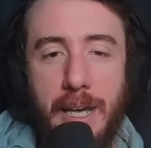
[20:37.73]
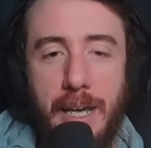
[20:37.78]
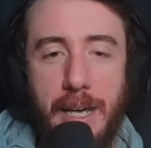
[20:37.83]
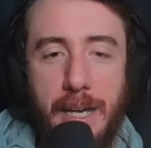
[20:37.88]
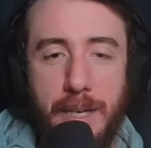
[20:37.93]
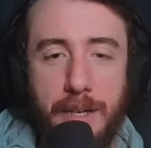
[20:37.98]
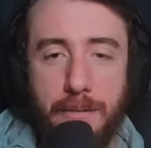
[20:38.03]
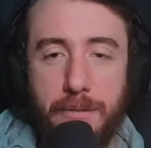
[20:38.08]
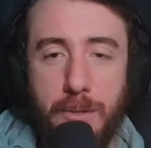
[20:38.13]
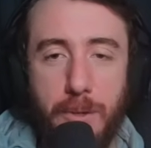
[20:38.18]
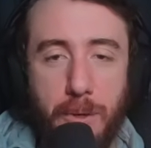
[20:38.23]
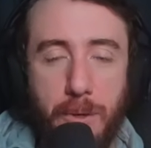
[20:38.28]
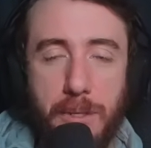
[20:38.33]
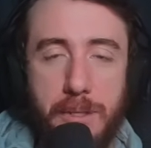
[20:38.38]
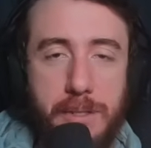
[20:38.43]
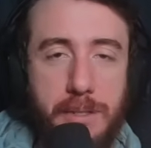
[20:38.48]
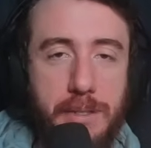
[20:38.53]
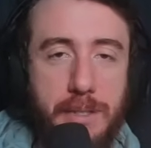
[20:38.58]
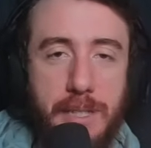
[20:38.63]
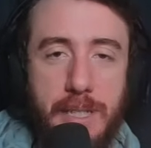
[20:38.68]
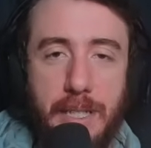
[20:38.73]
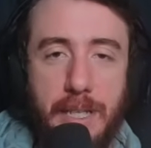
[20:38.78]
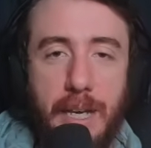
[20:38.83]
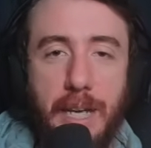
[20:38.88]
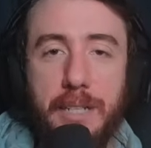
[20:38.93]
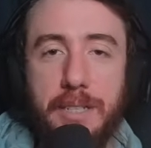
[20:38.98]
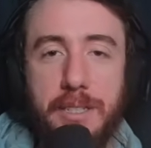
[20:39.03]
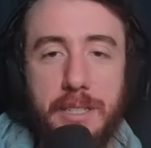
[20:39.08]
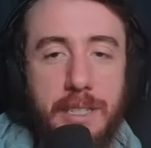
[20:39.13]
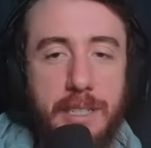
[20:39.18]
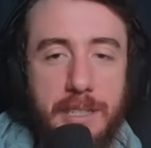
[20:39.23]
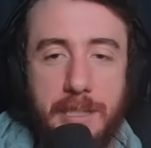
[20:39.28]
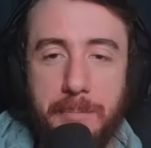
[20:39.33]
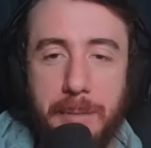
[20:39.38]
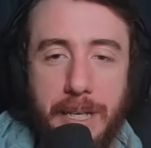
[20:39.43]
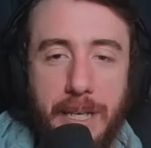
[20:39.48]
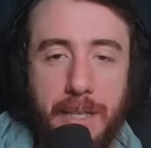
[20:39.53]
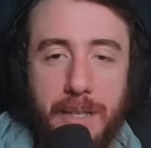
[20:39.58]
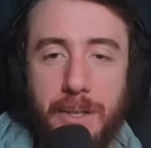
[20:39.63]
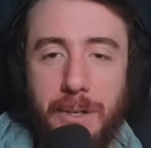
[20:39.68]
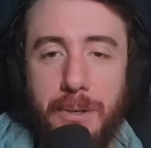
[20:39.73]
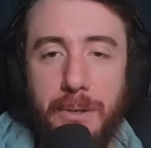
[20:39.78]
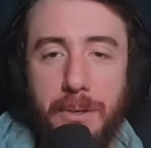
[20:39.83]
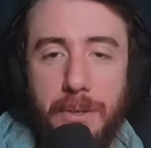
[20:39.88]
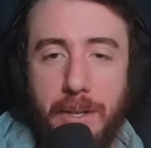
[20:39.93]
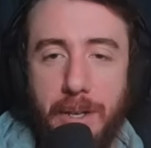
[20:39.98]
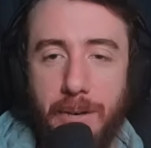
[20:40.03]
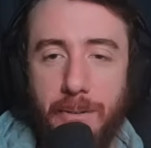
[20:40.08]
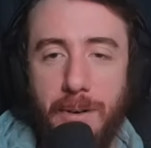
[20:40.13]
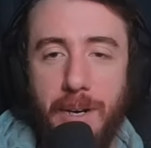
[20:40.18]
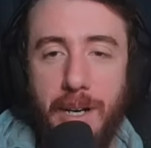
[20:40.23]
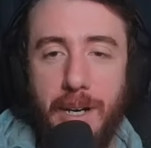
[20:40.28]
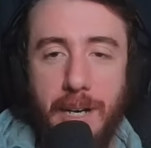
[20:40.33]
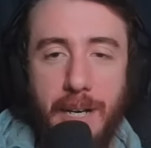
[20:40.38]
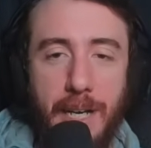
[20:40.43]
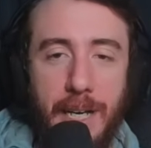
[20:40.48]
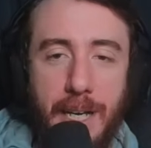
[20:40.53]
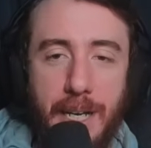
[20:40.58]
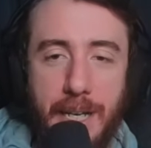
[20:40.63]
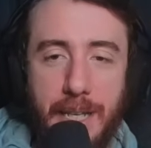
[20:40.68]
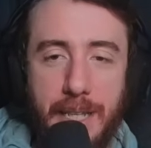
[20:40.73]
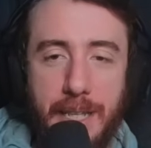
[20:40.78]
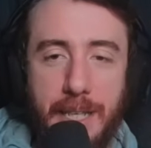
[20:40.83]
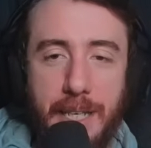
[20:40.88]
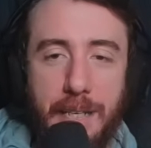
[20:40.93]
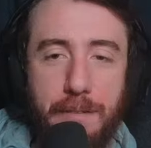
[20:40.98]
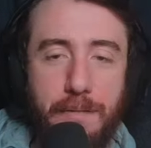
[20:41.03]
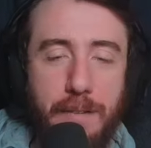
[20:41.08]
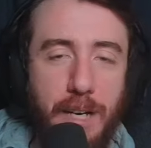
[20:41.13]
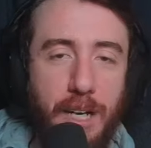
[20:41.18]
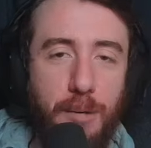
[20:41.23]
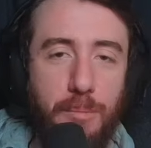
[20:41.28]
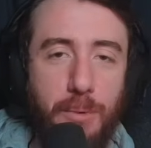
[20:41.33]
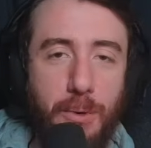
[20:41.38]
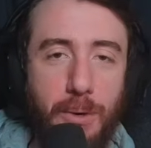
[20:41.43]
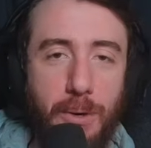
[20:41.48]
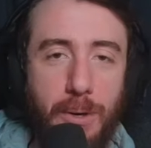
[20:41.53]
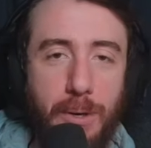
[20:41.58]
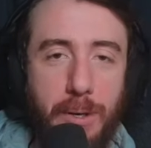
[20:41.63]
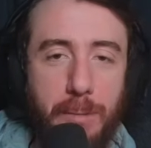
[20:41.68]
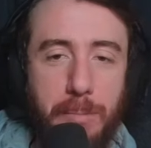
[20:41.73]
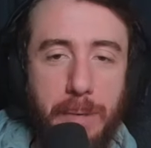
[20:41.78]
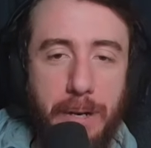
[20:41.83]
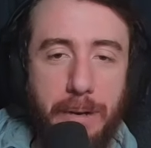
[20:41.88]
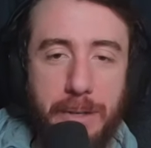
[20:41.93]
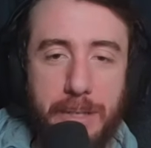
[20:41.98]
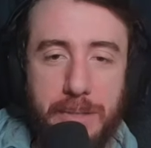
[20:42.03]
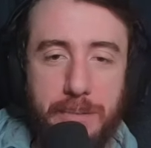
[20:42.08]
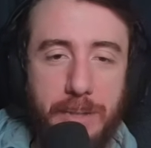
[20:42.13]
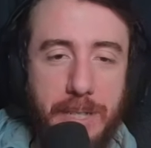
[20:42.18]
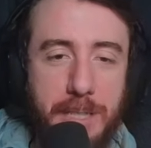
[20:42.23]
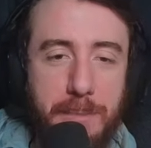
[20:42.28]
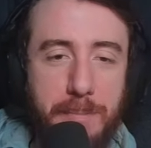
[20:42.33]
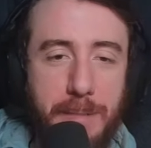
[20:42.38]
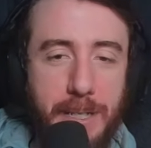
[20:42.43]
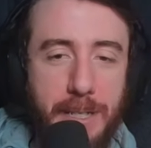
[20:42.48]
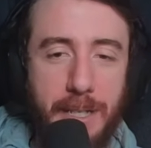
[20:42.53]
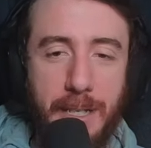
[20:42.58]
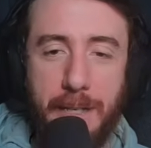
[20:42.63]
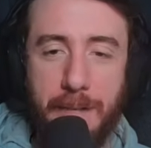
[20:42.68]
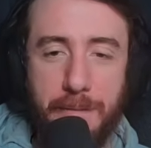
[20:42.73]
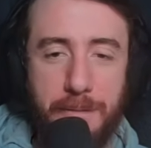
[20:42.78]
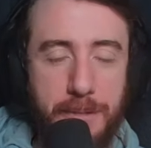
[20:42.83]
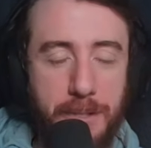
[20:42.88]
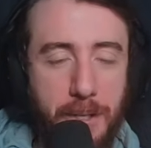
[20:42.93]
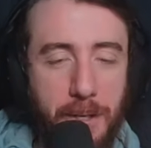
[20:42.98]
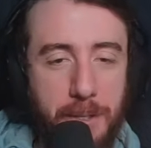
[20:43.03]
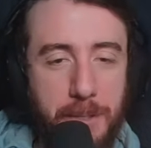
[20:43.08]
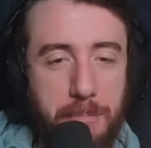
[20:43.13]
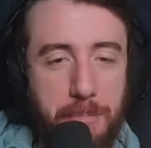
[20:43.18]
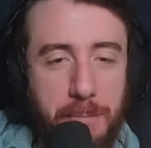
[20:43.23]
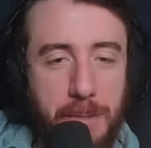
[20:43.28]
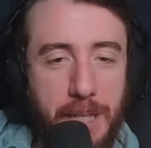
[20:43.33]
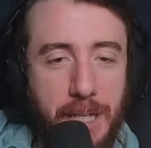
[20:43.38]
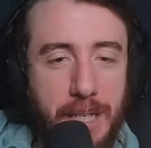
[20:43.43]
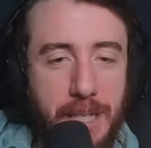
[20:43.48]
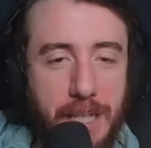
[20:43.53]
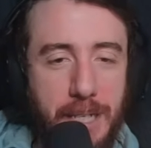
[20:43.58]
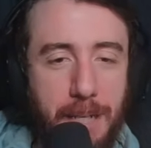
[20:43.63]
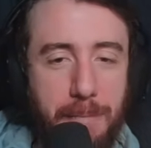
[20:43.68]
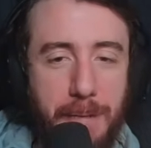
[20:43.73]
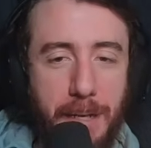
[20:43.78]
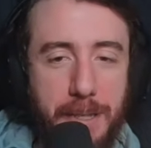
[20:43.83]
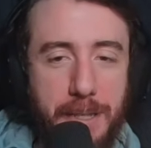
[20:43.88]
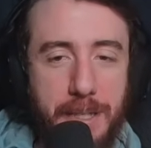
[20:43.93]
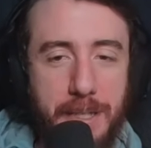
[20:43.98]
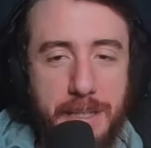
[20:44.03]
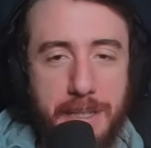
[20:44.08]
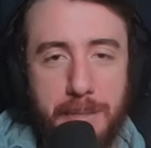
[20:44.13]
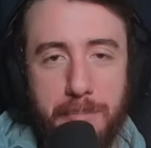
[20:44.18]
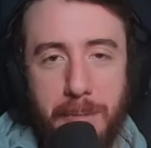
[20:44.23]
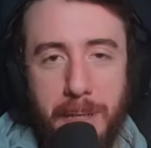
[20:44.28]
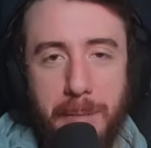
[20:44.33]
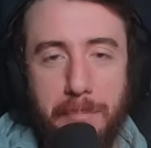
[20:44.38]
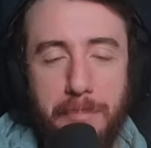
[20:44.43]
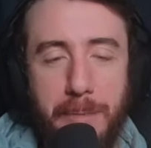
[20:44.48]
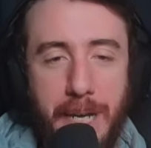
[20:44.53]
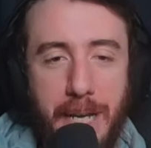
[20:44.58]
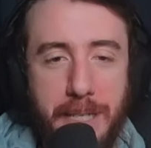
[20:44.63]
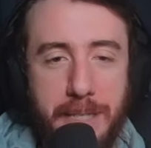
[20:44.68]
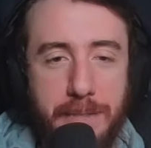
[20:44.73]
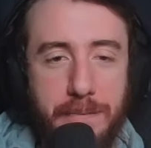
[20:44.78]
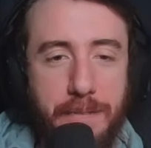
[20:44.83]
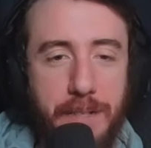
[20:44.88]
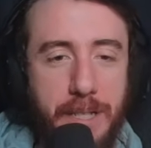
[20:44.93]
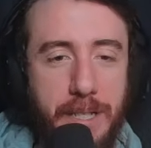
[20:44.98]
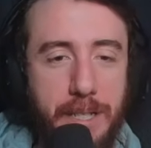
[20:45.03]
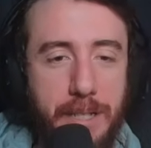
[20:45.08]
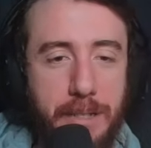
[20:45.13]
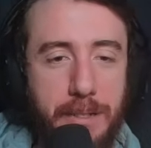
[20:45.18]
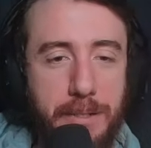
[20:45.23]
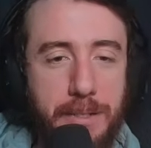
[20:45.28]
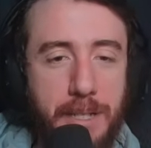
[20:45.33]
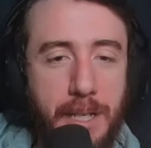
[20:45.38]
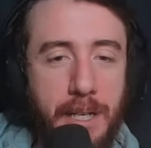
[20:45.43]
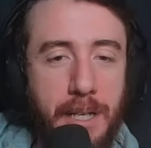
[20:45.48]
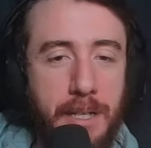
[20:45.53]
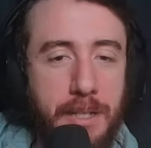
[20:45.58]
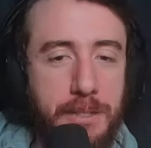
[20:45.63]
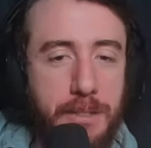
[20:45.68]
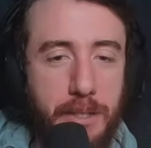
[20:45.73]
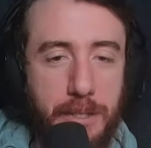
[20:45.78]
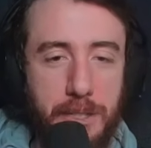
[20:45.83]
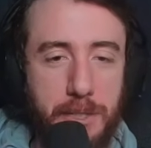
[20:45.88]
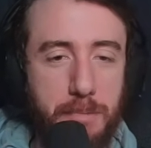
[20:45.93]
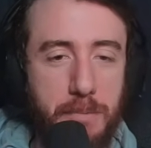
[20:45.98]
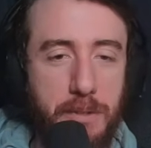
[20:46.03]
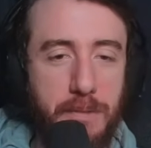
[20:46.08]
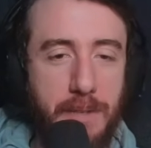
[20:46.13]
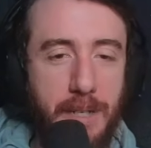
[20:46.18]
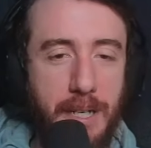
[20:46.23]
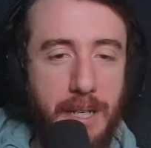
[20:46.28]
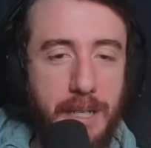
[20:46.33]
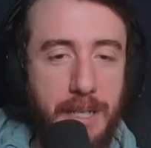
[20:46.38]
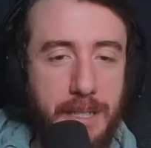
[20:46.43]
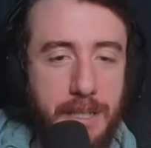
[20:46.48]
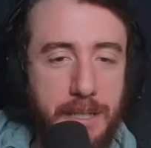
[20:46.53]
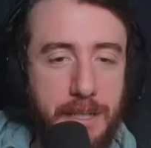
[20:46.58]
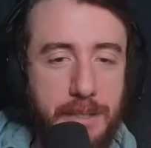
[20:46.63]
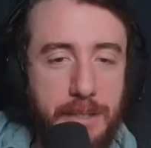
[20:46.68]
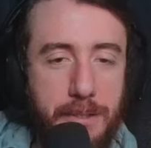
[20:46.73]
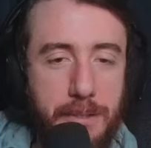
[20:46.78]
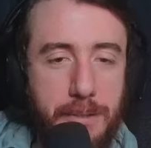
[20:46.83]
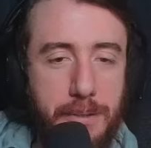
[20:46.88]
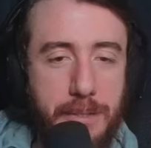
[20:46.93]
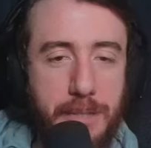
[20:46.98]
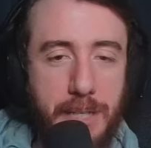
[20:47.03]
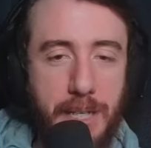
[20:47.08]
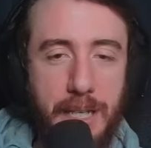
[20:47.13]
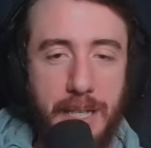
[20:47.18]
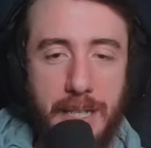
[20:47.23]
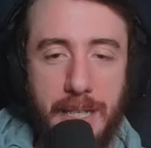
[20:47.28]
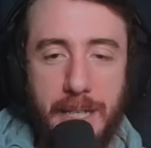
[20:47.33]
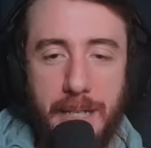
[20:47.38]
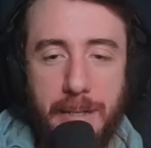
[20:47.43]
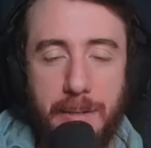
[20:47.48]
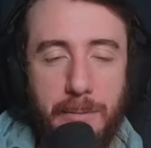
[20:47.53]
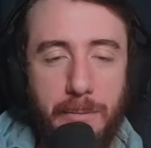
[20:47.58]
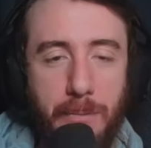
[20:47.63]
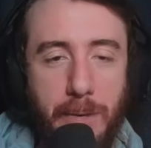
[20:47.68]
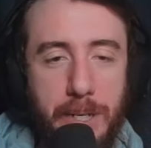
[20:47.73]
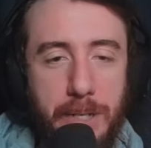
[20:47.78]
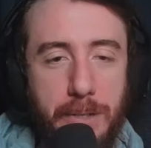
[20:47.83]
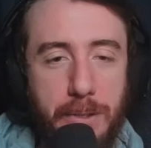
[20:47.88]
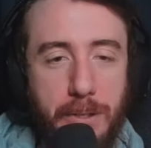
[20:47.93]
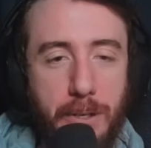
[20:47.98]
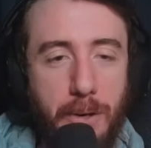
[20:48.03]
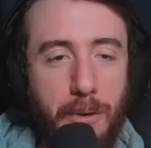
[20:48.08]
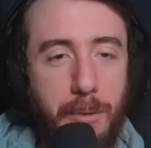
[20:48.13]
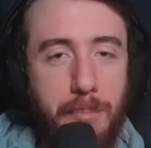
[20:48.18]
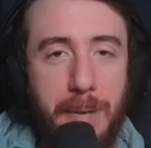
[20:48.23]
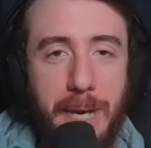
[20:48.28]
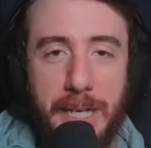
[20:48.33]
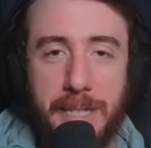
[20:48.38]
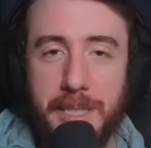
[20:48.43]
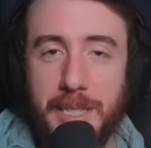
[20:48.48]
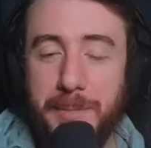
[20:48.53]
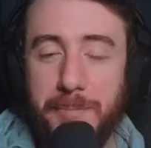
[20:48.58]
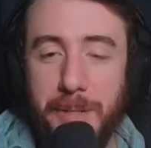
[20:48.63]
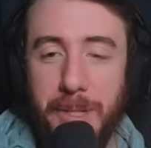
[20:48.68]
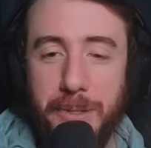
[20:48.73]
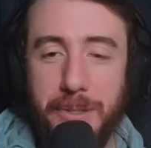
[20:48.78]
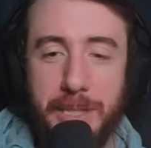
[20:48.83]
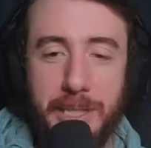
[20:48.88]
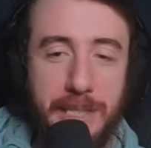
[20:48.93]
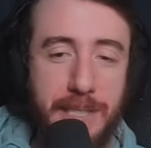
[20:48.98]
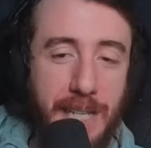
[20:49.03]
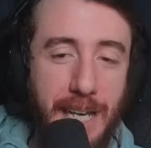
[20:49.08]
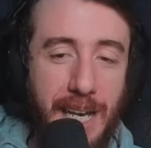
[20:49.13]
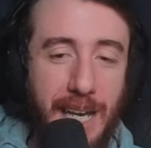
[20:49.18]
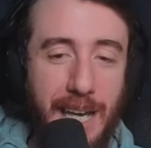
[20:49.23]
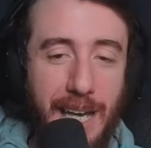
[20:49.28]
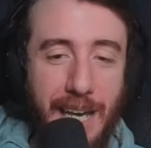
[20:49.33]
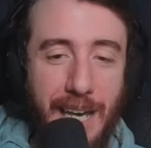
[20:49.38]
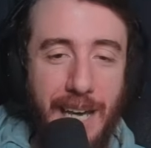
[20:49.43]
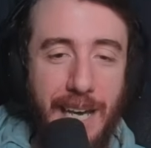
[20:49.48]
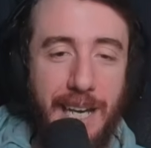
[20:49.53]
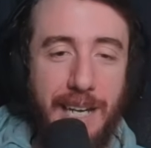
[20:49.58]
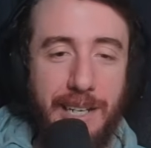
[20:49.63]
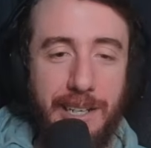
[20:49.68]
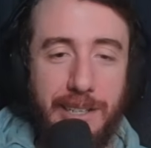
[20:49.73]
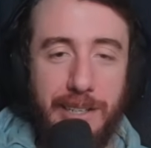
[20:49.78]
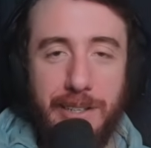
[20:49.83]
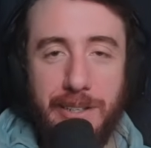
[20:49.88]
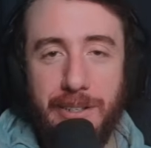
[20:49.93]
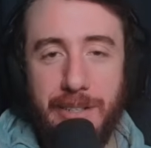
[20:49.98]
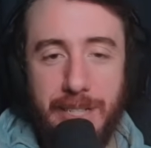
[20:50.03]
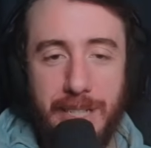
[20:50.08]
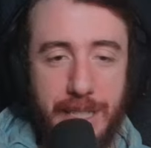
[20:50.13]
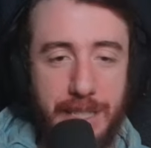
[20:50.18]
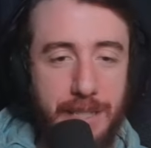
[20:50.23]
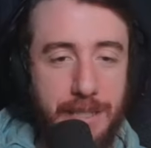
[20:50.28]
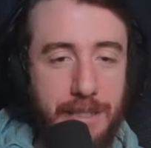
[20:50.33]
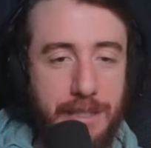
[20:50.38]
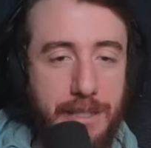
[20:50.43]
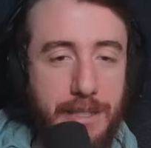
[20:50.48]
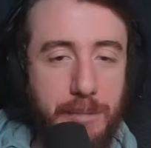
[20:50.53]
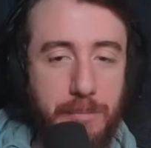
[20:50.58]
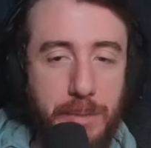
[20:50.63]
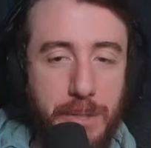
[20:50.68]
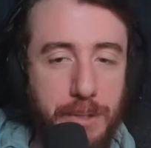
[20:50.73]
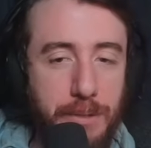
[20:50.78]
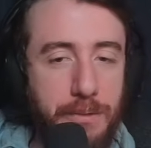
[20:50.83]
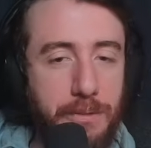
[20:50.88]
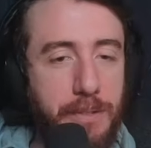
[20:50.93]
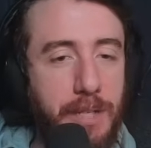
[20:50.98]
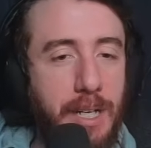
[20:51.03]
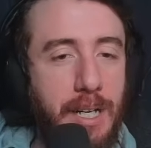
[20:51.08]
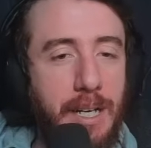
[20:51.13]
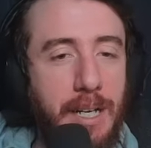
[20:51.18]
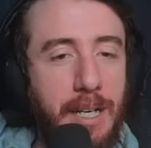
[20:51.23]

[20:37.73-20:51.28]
And of course, the engine that's making the whole thing run, the Foulborn Barracks Respite. I've talked plenty about this in my past videos, so I'll just move on to say that when you're going max explosions, Headhunter is the move.